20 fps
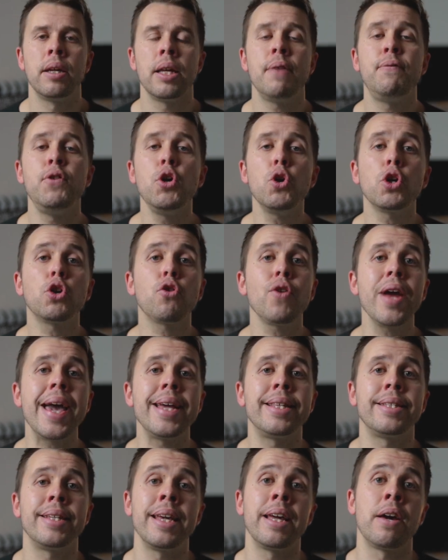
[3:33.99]
If you're
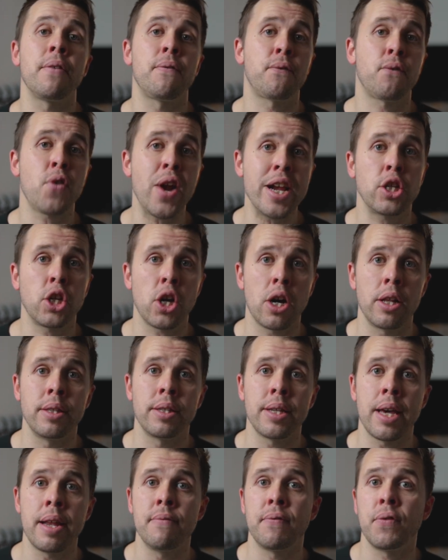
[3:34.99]
creating fresh
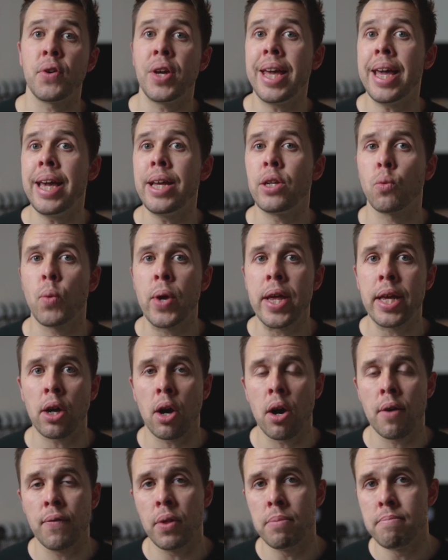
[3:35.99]
content for each week
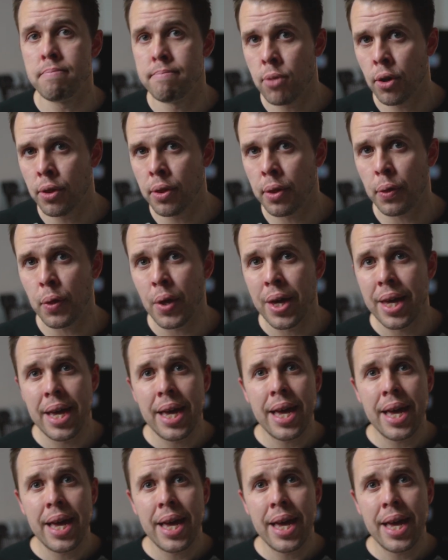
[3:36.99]
of the month,